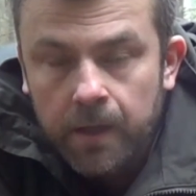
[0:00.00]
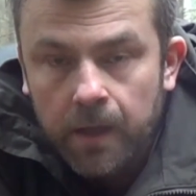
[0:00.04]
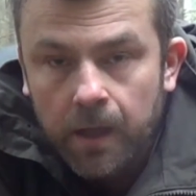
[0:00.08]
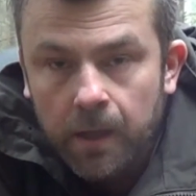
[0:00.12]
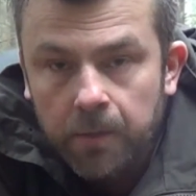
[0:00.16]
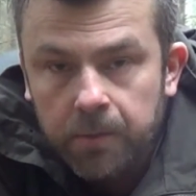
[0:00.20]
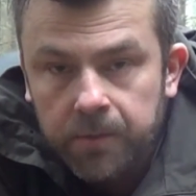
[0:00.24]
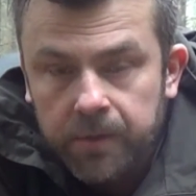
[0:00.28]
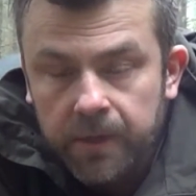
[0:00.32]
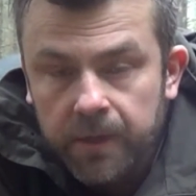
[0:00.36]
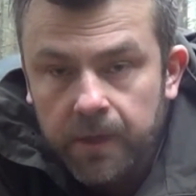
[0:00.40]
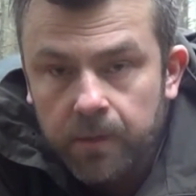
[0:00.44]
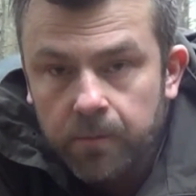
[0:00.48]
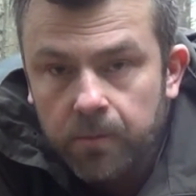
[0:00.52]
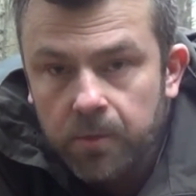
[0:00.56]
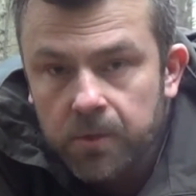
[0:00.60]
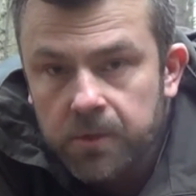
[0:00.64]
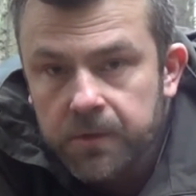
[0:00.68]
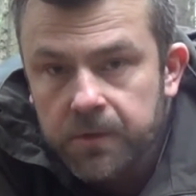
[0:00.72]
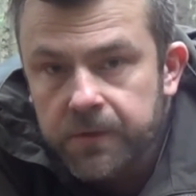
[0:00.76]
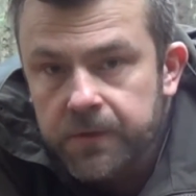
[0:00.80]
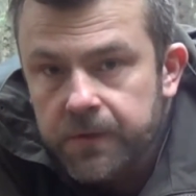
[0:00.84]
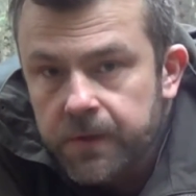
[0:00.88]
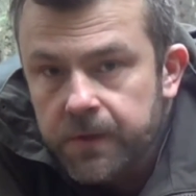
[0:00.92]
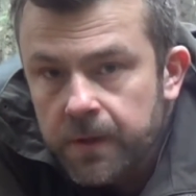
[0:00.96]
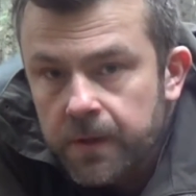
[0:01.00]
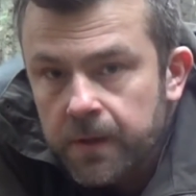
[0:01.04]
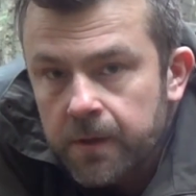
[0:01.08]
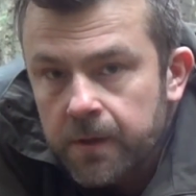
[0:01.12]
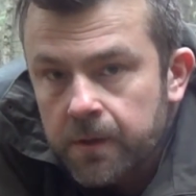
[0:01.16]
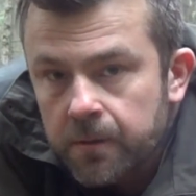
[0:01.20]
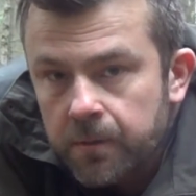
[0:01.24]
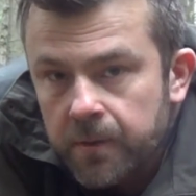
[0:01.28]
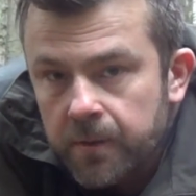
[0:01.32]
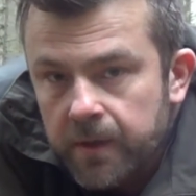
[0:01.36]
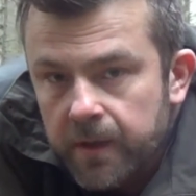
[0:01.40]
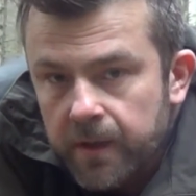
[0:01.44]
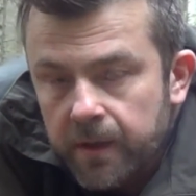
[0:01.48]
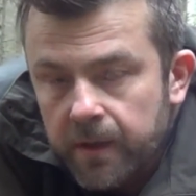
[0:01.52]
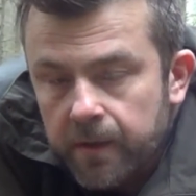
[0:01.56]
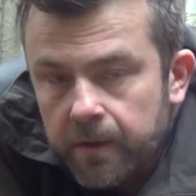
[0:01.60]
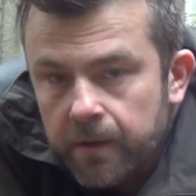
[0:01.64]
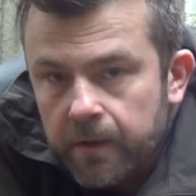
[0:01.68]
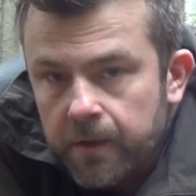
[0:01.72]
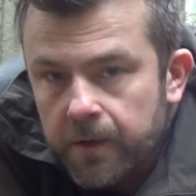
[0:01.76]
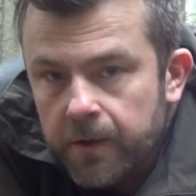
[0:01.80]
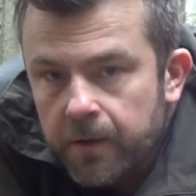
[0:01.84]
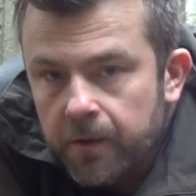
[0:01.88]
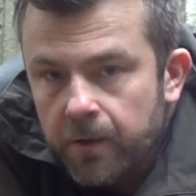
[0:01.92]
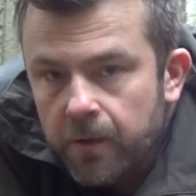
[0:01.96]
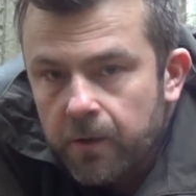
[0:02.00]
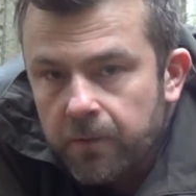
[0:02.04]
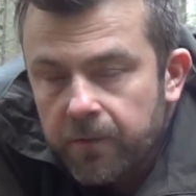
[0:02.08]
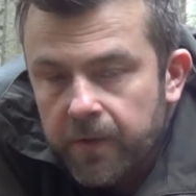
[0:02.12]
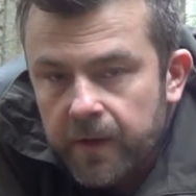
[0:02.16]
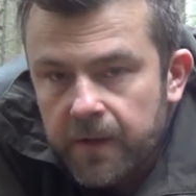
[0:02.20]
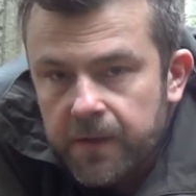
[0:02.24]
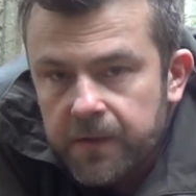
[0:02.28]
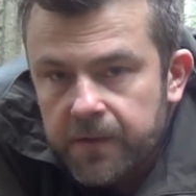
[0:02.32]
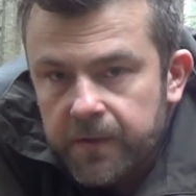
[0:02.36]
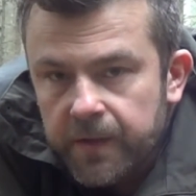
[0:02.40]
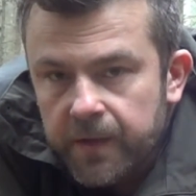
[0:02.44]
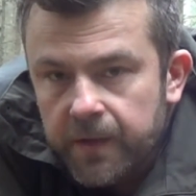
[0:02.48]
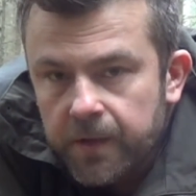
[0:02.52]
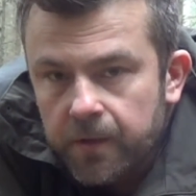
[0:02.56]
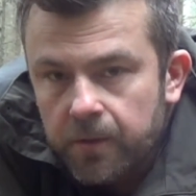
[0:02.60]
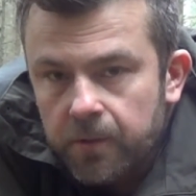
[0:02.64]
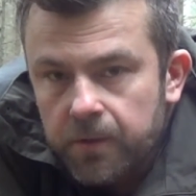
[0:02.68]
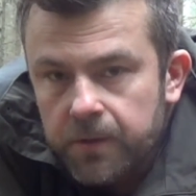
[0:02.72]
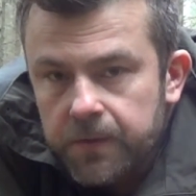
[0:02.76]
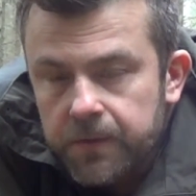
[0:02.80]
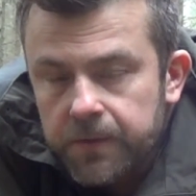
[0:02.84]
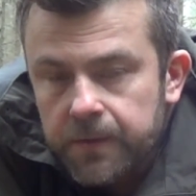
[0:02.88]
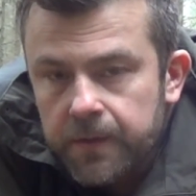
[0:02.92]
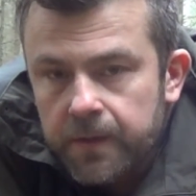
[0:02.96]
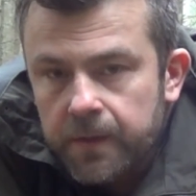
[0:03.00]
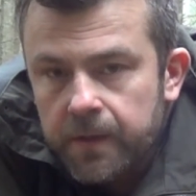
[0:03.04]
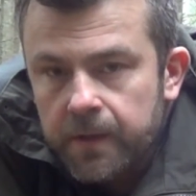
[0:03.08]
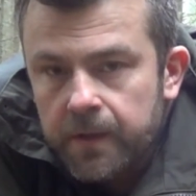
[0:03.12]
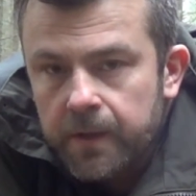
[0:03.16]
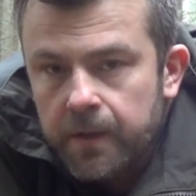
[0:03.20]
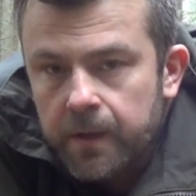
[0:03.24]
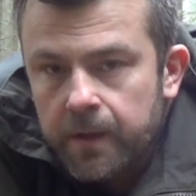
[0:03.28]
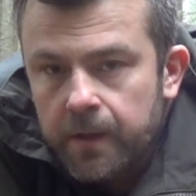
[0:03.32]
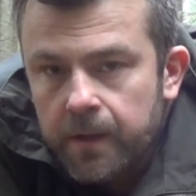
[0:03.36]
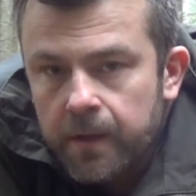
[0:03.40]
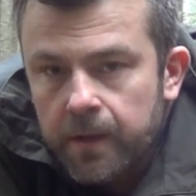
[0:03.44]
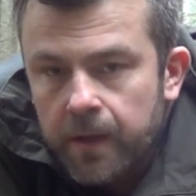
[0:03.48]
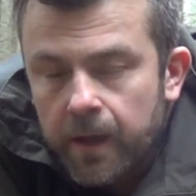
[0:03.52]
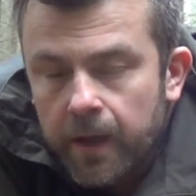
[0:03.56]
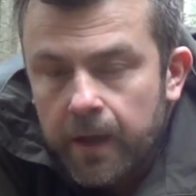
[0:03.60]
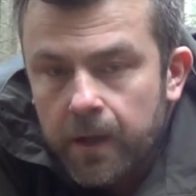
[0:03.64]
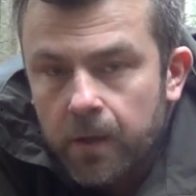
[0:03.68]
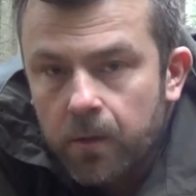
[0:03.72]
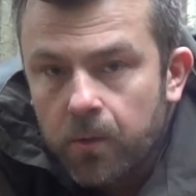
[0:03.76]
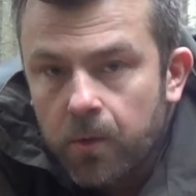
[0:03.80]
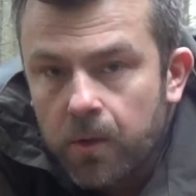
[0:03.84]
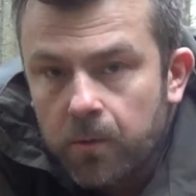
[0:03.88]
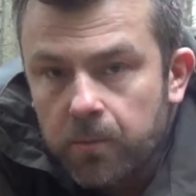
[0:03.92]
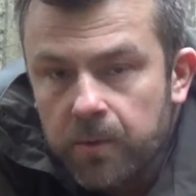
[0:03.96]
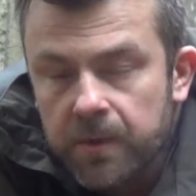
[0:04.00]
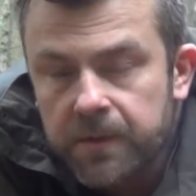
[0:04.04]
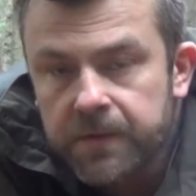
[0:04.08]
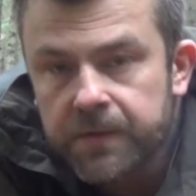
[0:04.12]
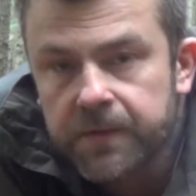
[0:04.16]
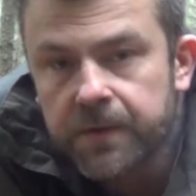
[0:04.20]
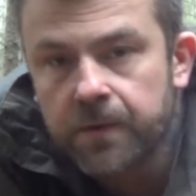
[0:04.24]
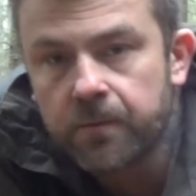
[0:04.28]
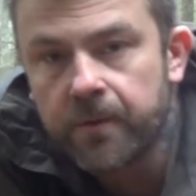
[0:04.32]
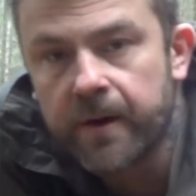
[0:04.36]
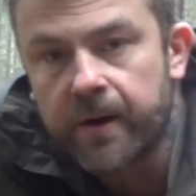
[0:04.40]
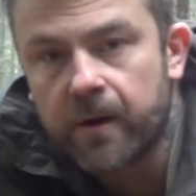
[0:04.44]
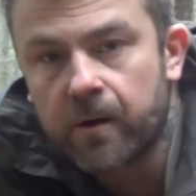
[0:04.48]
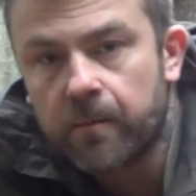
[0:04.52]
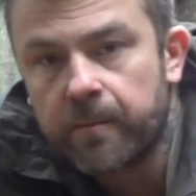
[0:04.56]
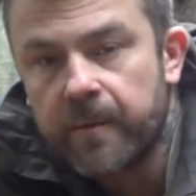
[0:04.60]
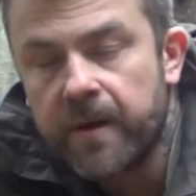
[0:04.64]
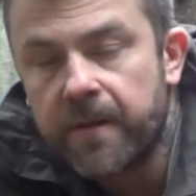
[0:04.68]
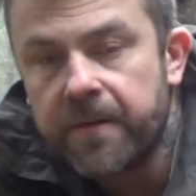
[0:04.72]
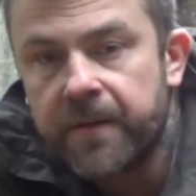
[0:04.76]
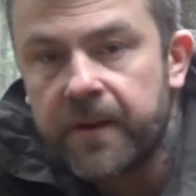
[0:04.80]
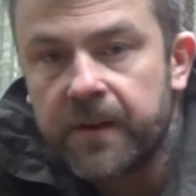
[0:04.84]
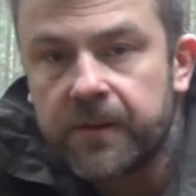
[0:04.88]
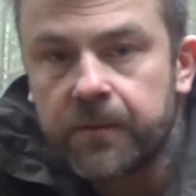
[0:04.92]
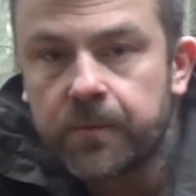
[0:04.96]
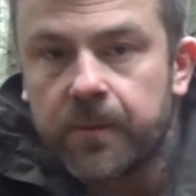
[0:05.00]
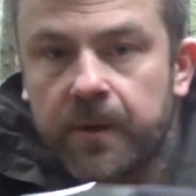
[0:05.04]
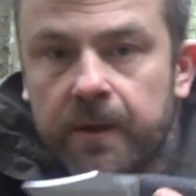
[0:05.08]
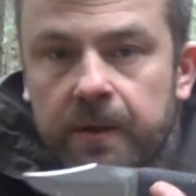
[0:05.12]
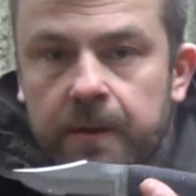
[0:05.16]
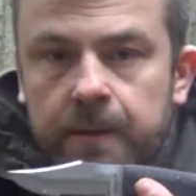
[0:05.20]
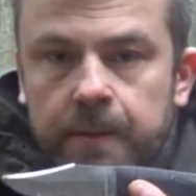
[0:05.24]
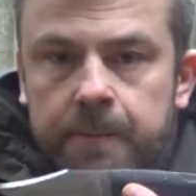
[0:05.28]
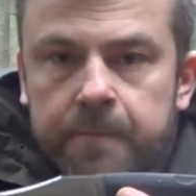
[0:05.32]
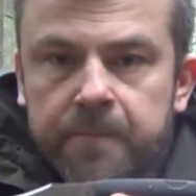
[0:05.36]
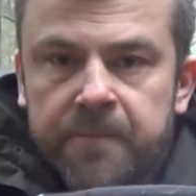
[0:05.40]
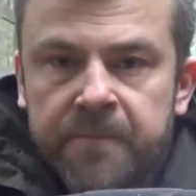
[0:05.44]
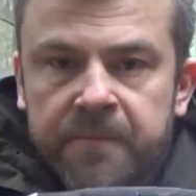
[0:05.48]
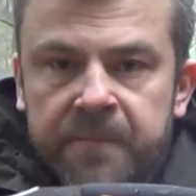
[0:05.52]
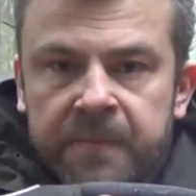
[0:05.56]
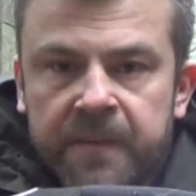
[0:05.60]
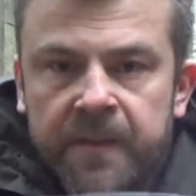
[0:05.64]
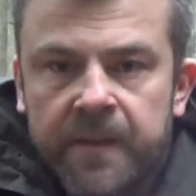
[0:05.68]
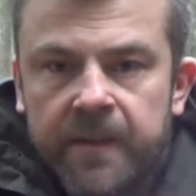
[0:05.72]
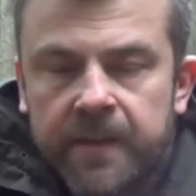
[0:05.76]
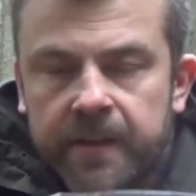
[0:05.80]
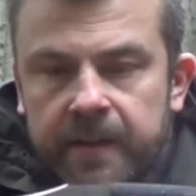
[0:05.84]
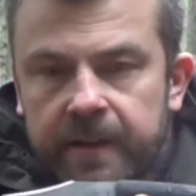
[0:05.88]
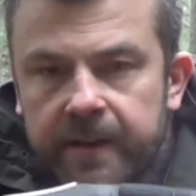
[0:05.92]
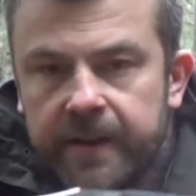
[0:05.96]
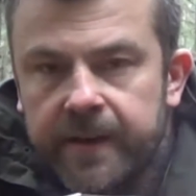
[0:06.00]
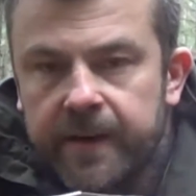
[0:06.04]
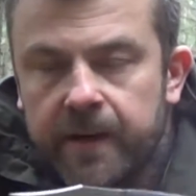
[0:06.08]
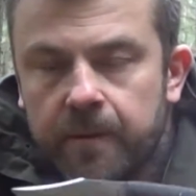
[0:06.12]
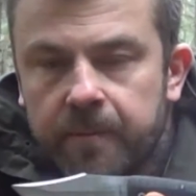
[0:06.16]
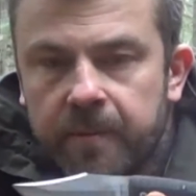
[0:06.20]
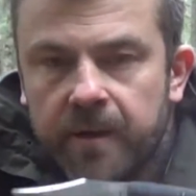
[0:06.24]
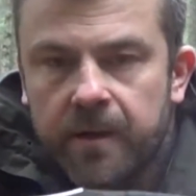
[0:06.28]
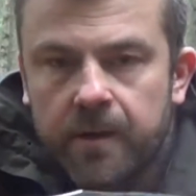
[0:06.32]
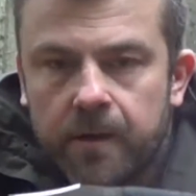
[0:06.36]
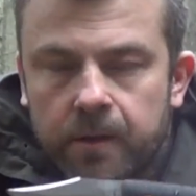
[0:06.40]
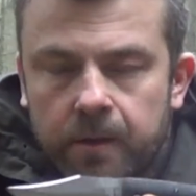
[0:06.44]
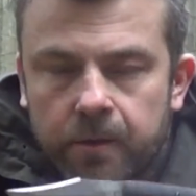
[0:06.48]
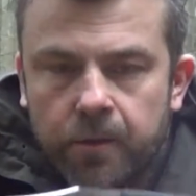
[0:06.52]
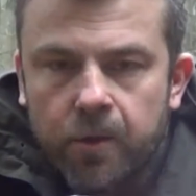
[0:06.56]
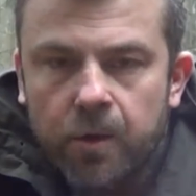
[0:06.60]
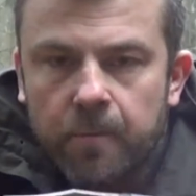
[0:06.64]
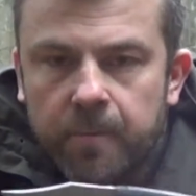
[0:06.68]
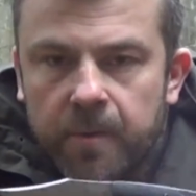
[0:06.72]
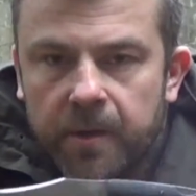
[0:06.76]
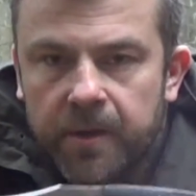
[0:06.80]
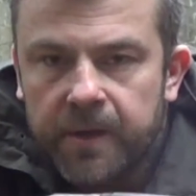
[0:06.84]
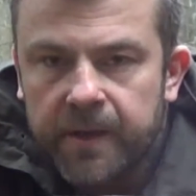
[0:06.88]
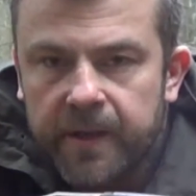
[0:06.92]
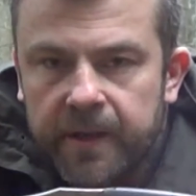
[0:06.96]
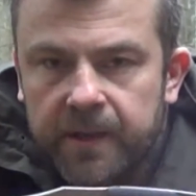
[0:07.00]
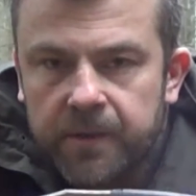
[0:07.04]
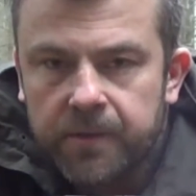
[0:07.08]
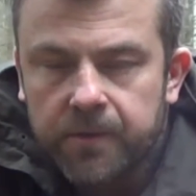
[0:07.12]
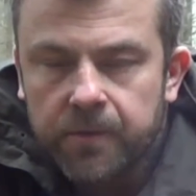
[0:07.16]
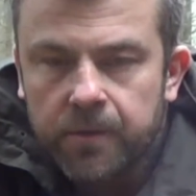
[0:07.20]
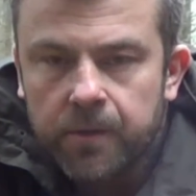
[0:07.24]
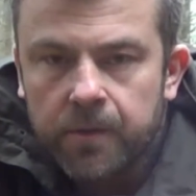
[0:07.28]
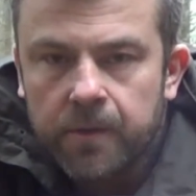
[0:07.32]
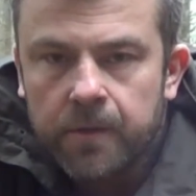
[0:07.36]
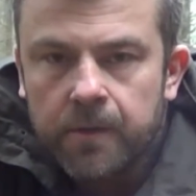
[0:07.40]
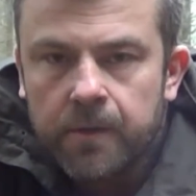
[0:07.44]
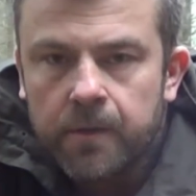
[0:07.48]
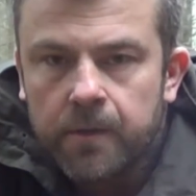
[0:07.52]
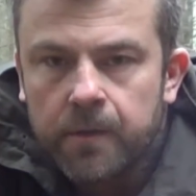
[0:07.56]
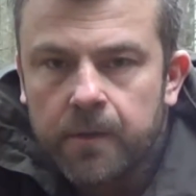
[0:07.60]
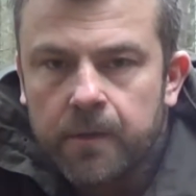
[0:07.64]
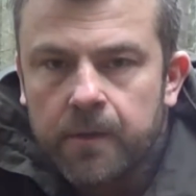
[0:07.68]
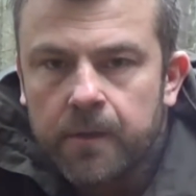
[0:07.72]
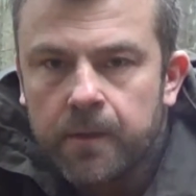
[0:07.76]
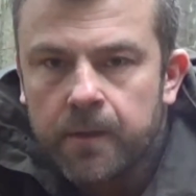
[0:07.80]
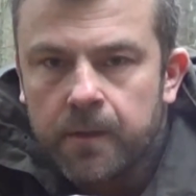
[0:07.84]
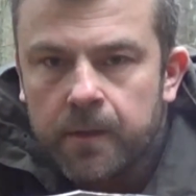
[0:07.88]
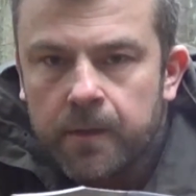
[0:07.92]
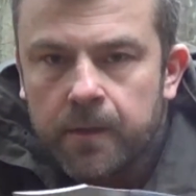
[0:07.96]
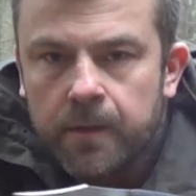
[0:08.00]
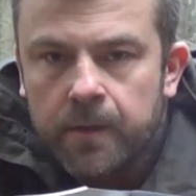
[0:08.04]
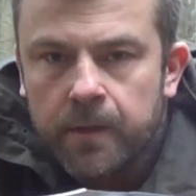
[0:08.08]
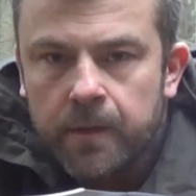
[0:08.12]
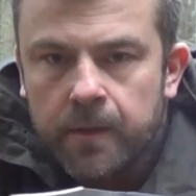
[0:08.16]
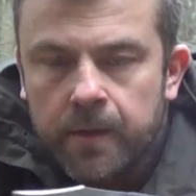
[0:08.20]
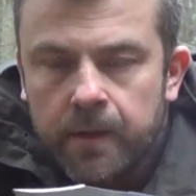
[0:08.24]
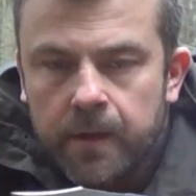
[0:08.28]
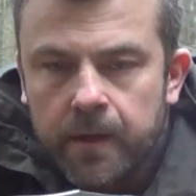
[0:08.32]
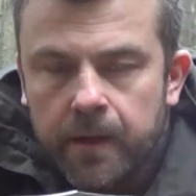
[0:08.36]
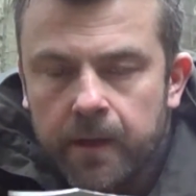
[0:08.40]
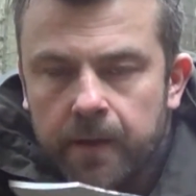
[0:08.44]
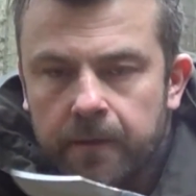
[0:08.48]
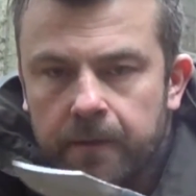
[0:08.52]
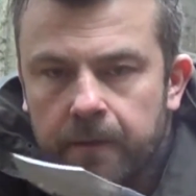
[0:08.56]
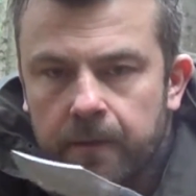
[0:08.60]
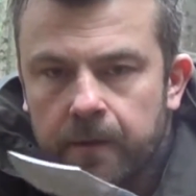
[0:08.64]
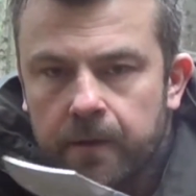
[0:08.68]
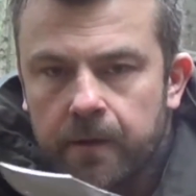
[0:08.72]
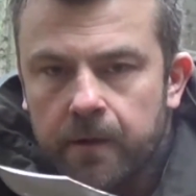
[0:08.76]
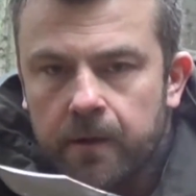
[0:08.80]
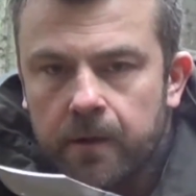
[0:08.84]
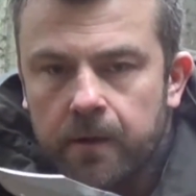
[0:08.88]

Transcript: out in the woods with their girlfriends and dogs. I always recommend this one. the gerber gator, and